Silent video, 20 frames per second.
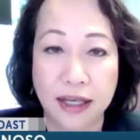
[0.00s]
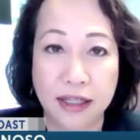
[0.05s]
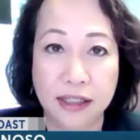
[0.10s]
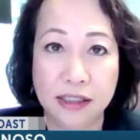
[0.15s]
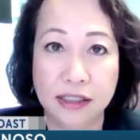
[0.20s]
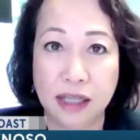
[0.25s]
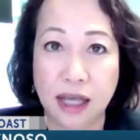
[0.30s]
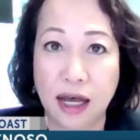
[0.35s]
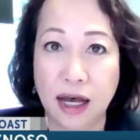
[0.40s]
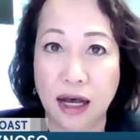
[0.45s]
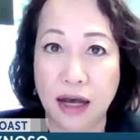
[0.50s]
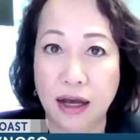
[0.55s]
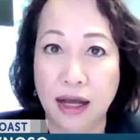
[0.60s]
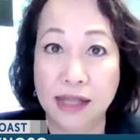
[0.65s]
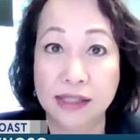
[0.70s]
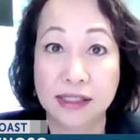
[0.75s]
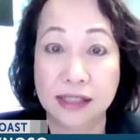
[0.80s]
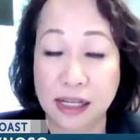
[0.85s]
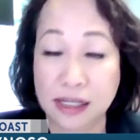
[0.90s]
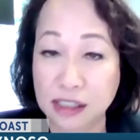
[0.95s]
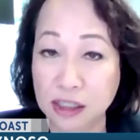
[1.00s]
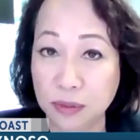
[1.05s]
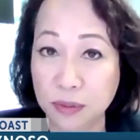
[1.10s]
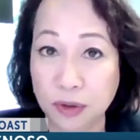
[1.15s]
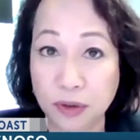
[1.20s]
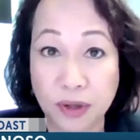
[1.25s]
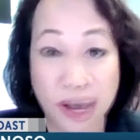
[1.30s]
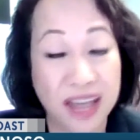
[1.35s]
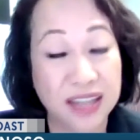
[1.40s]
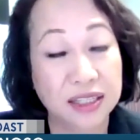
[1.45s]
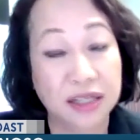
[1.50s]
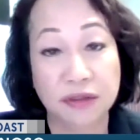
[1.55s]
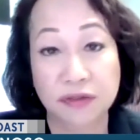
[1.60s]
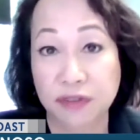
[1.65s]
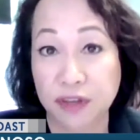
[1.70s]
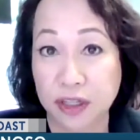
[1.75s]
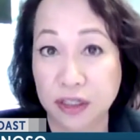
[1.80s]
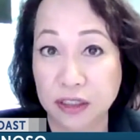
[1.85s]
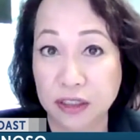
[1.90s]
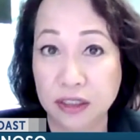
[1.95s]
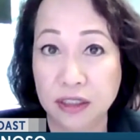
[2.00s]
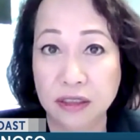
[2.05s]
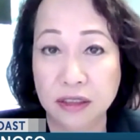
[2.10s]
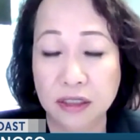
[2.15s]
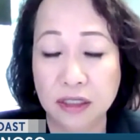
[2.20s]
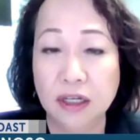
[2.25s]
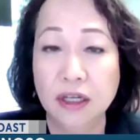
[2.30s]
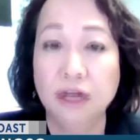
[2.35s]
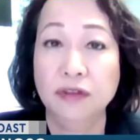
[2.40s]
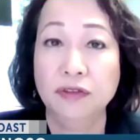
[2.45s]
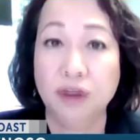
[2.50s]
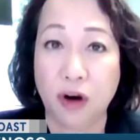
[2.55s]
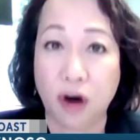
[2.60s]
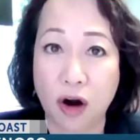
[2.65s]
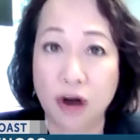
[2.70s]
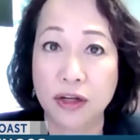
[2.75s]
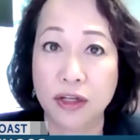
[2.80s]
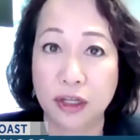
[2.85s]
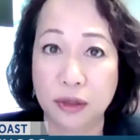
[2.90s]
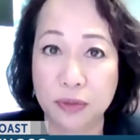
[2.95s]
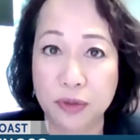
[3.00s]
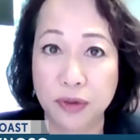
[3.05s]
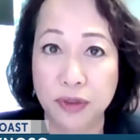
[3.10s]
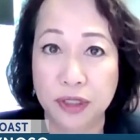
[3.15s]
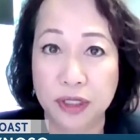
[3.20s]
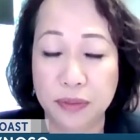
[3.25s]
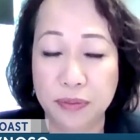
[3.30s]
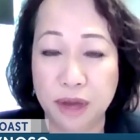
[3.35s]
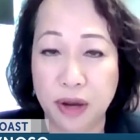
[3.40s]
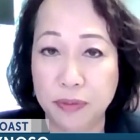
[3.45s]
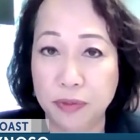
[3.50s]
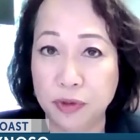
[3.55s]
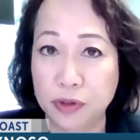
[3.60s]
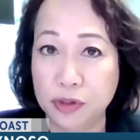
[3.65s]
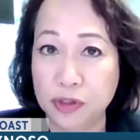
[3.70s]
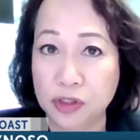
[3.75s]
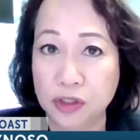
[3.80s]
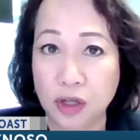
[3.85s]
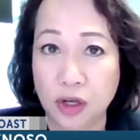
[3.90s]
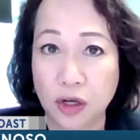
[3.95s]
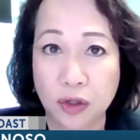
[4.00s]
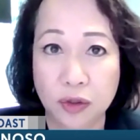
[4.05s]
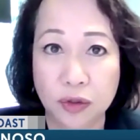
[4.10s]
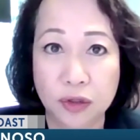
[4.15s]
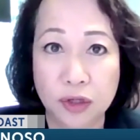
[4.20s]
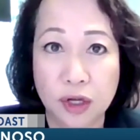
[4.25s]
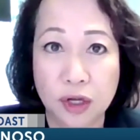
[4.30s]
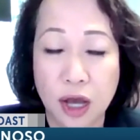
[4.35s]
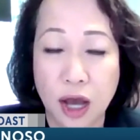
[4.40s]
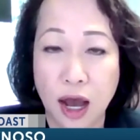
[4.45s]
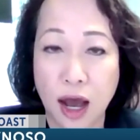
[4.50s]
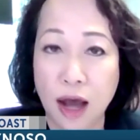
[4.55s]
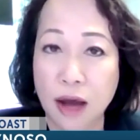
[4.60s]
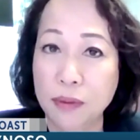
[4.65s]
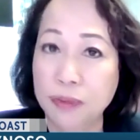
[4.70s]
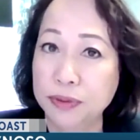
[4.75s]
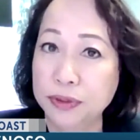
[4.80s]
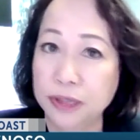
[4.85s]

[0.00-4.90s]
it's uh, accessible and convenient for our community members. So uh,